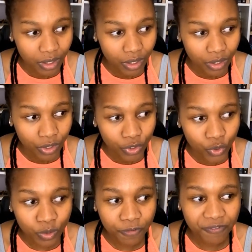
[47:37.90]
You will
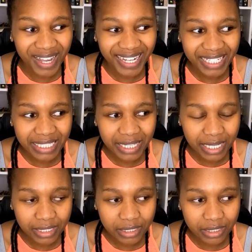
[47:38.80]
find that
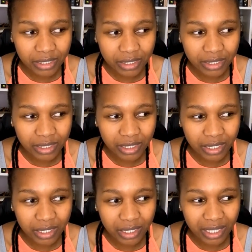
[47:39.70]

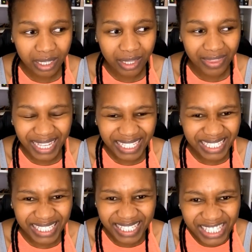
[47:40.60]
their
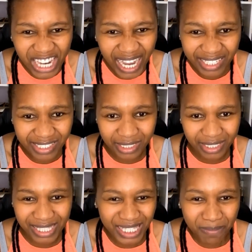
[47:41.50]
discharge
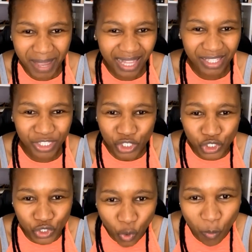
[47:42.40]
smells
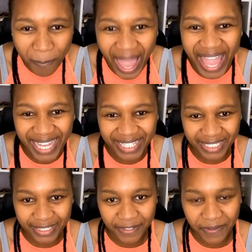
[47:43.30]
so bad,
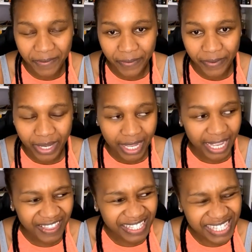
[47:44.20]
and
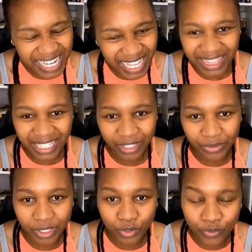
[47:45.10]
there's nothing you can
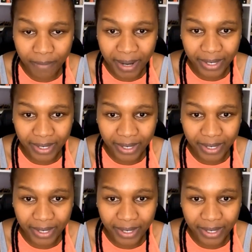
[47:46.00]
do about it.